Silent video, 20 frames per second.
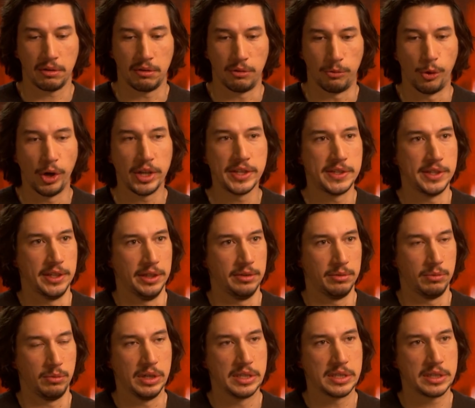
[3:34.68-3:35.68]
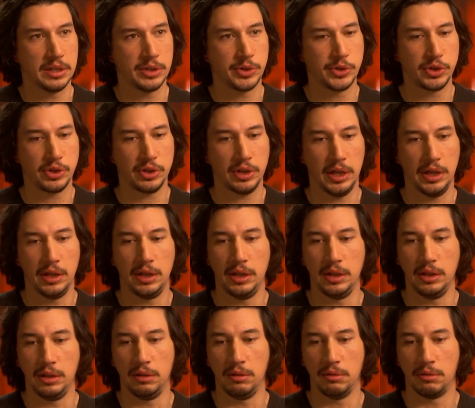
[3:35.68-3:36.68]
runs it with such
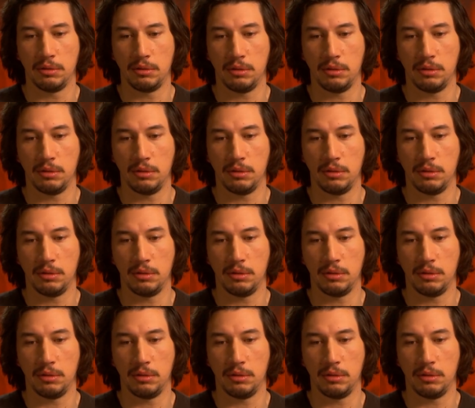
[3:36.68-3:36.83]
a